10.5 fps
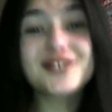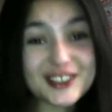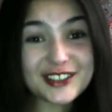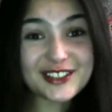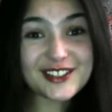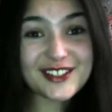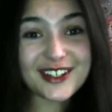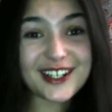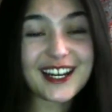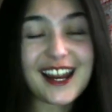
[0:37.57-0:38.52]
first
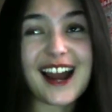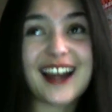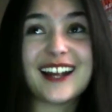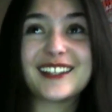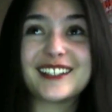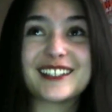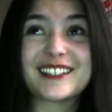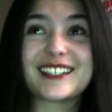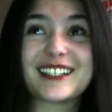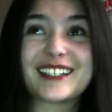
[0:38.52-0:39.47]
story, I
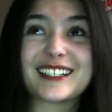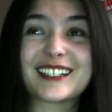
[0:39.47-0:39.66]
think,